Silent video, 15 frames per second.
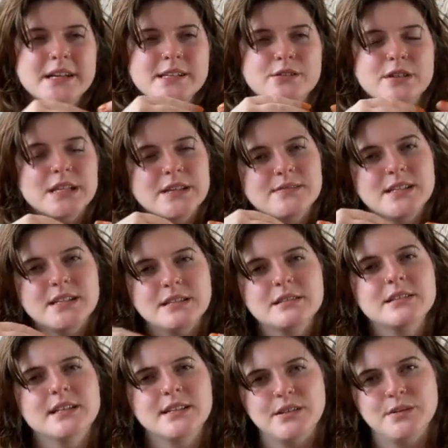So it gives it a
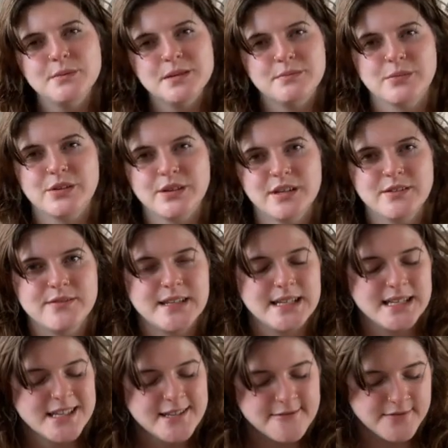little bit more of an
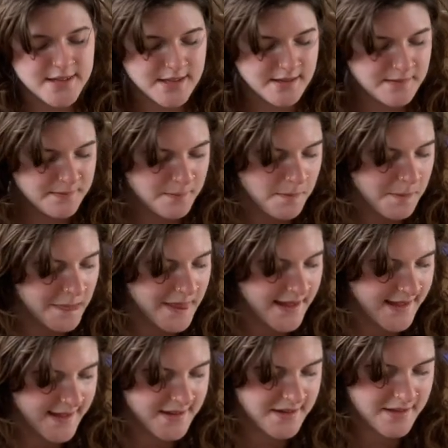even,
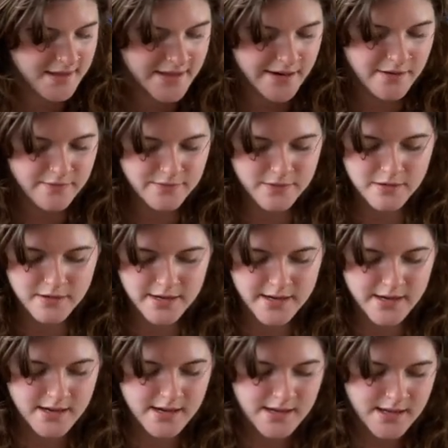and
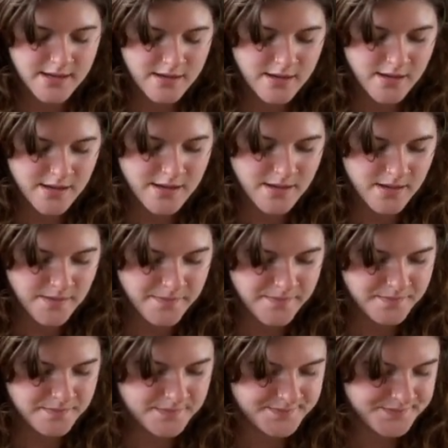therefore
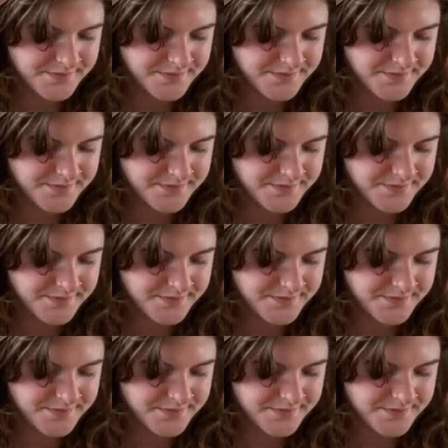um,